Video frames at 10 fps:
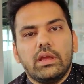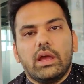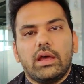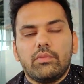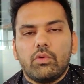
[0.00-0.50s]

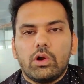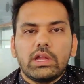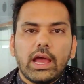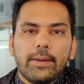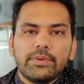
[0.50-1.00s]
And what
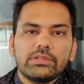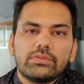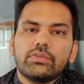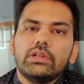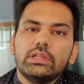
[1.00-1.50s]
happens
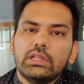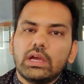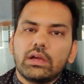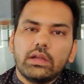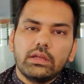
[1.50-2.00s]
when they
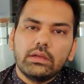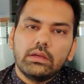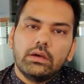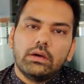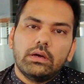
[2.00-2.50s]
are cutting
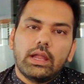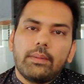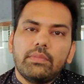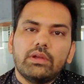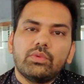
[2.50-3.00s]

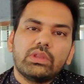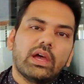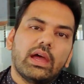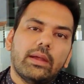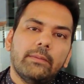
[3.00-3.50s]
laminate with the
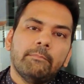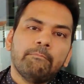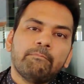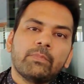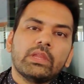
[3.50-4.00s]
hand?
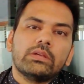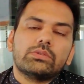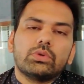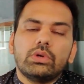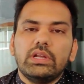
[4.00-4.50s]

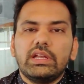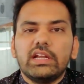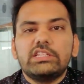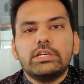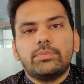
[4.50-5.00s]
So it
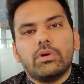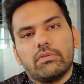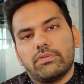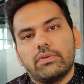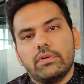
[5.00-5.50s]
gets chipped
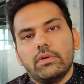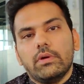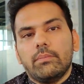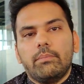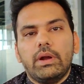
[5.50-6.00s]
off.
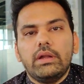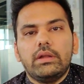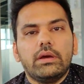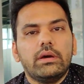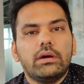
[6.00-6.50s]
But
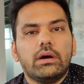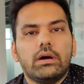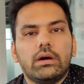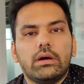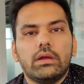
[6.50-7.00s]

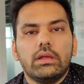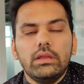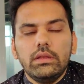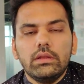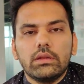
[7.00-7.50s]

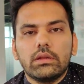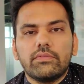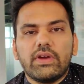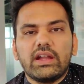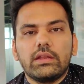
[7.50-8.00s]
in
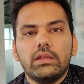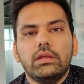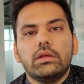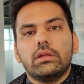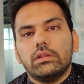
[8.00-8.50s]
factory,
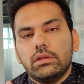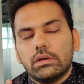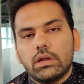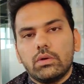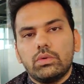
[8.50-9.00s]
the
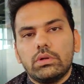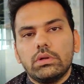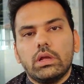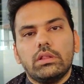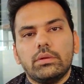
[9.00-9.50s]
router
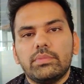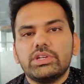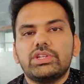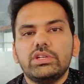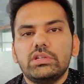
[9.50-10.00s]
and the
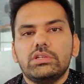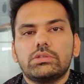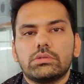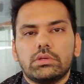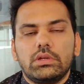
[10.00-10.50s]
machine
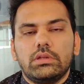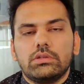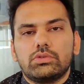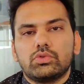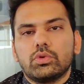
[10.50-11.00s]
is in
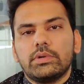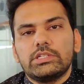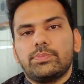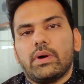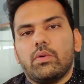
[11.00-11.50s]
so
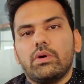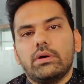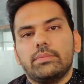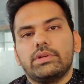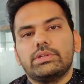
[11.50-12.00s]
much power
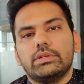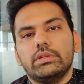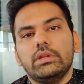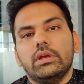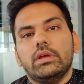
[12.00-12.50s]
and
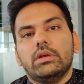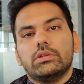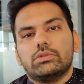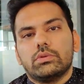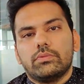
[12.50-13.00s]
machine.
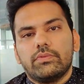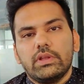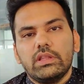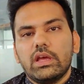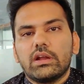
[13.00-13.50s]
So
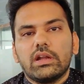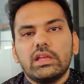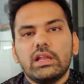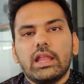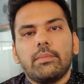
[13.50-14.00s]
when they are
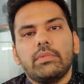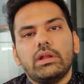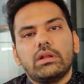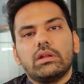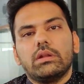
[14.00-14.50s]
cutting a
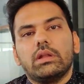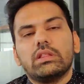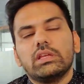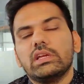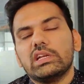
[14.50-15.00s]
laminate,
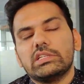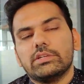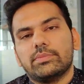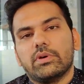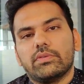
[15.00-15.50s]
nothing gets
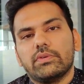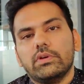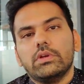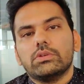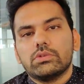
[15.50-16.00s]
chipped off.
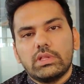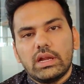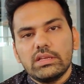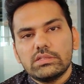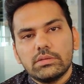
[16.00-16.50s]
So
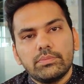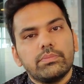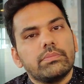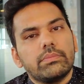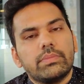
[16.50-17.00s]
that is the
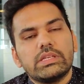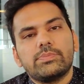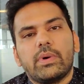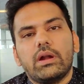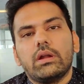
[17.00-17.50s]

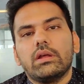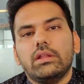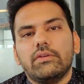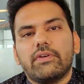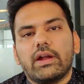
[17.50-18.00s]
best part
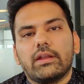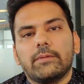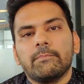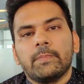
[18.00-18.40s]
in a factory.